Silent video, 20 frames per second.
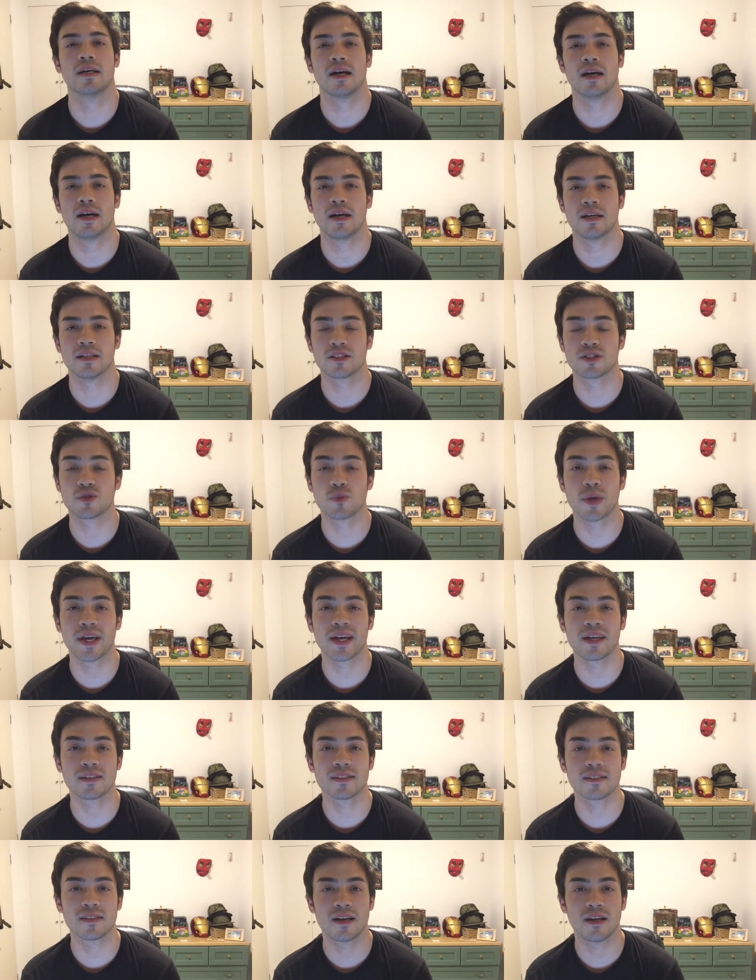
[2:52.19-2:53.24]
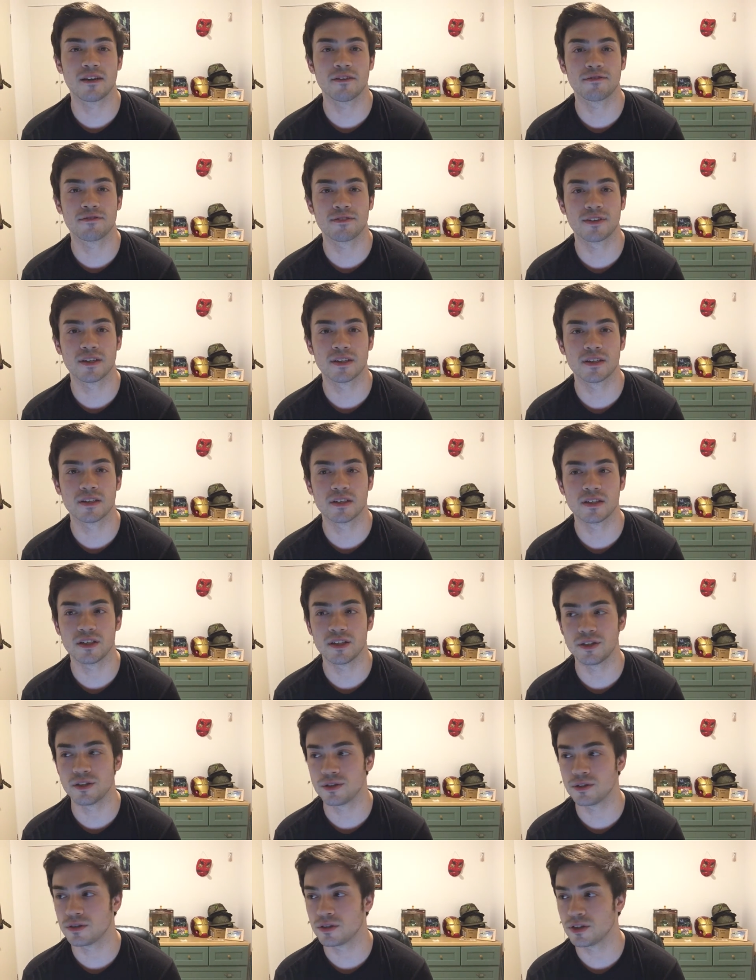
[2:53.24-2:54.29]
uh, swing at stuff and
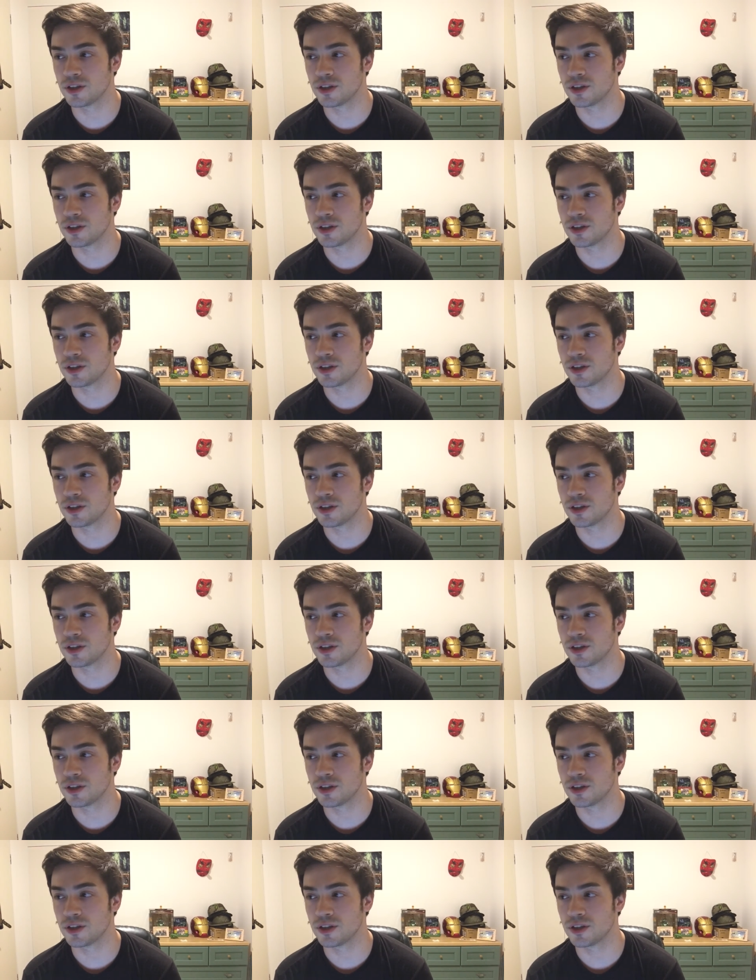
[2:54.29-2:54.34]
you,